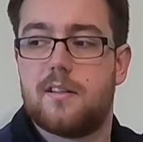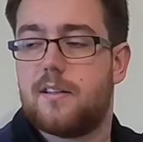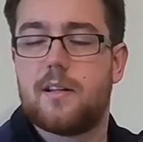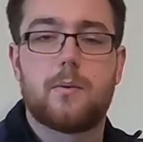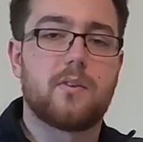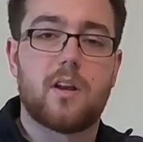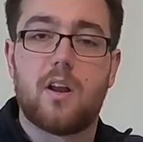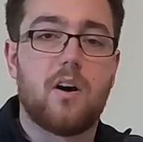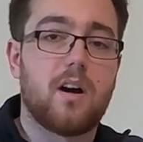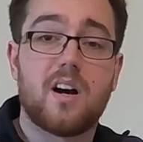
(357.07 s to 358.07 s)
That was a
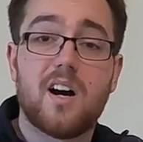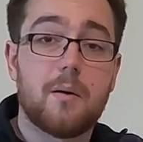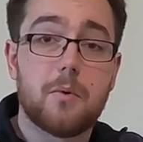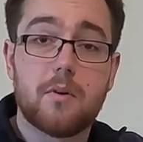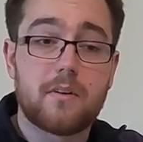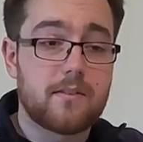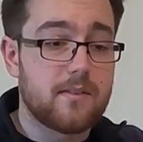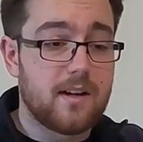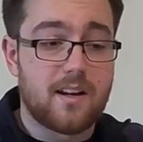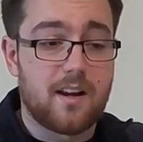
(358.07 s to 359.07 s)
lot of cardboard
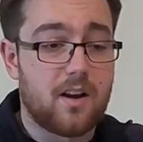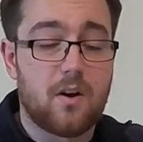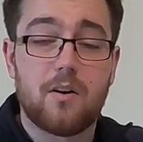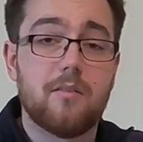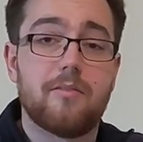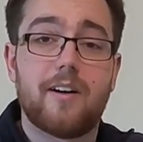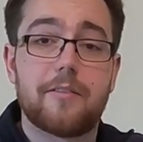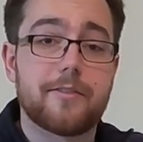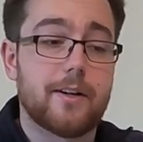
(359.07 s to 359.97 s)
and a lot of faffing